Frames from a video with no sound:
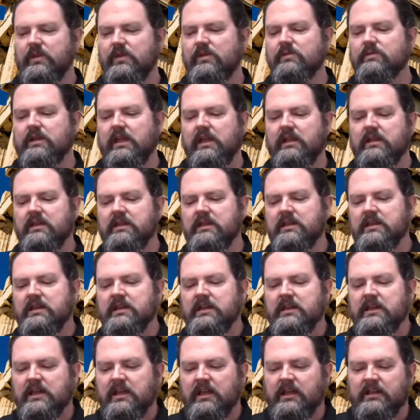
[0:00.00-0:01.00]
Okay,
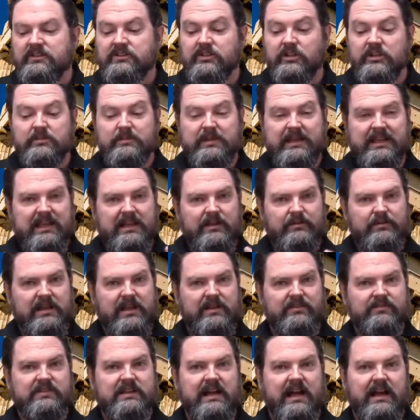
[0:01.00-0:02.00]
so in the beginning we
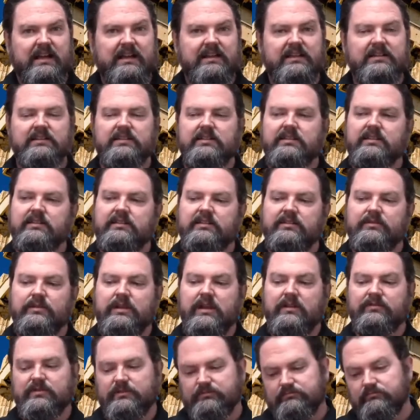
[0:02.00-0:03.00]
have Gaia,
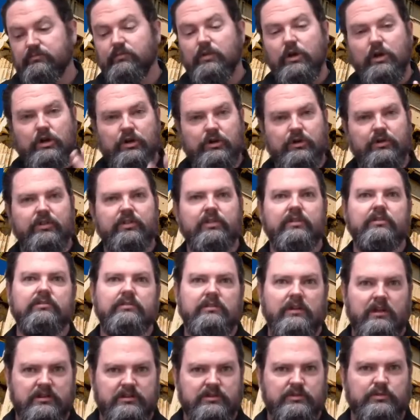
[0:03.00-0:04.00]
we have Earth,
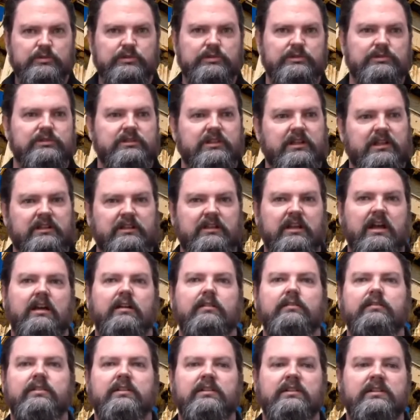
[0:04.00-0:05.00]
Underworld, and
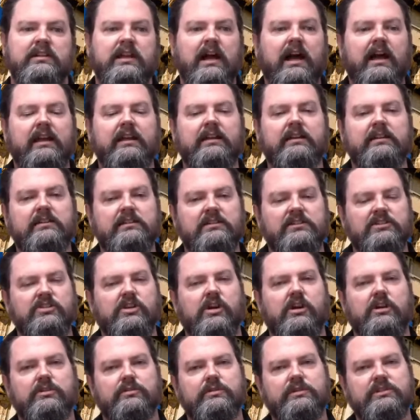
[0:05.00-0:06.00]
Love. Gaia,
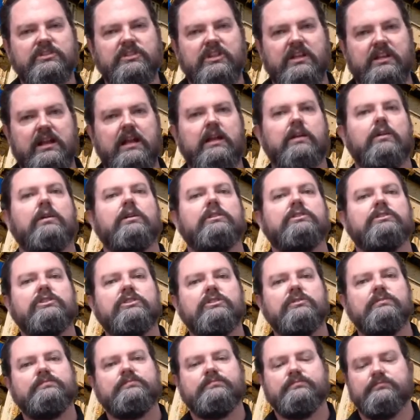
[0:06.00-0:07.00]
Tartarus, and
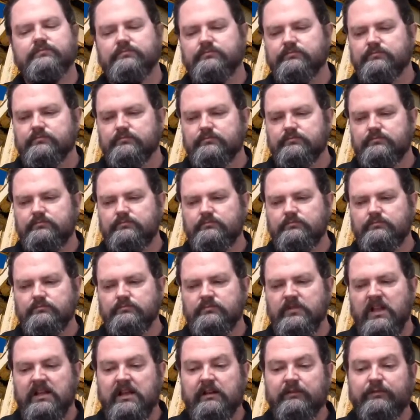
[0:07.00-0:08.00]
Eros.
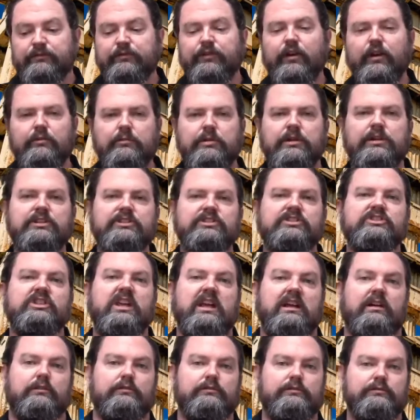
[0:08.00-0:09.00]
Now from
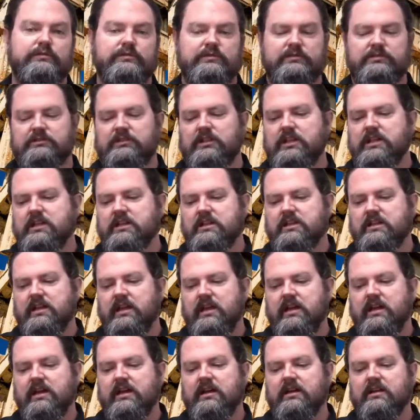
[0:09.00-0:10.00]
herself,
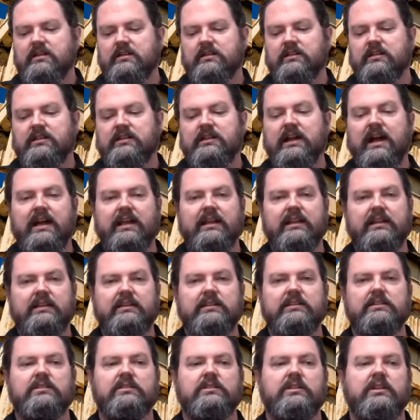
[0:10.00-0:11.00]
uh,
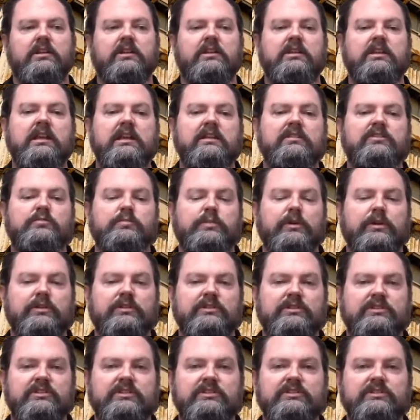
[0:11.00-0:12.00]
Gaia gives
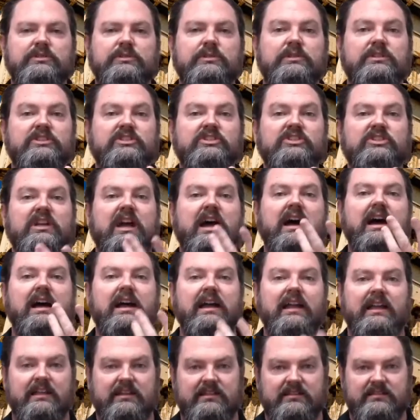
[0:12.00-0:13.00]
birth to
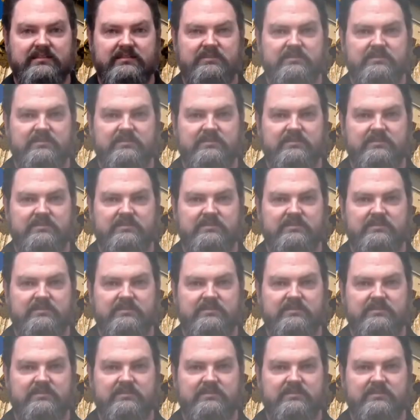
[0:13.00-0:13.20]
Sky.